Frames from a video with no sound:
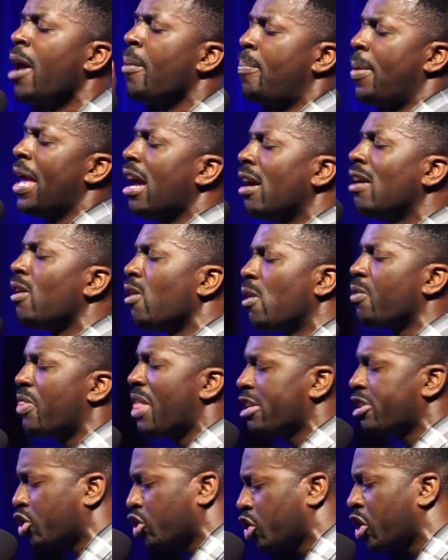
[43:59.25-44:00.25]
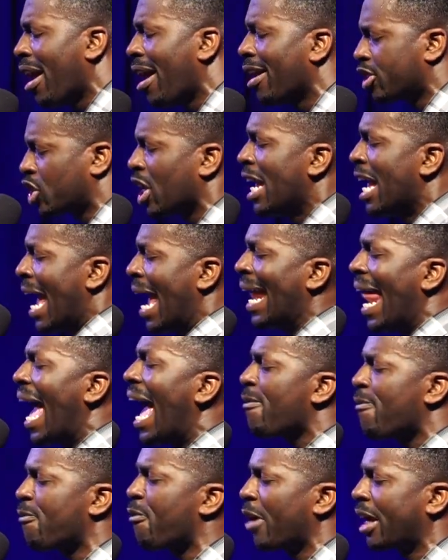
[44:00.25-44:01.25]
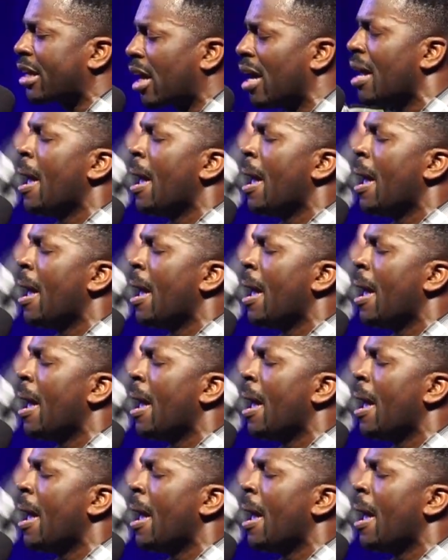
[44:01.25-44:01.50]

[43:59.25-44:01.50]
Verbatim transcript: Build this church in Africa.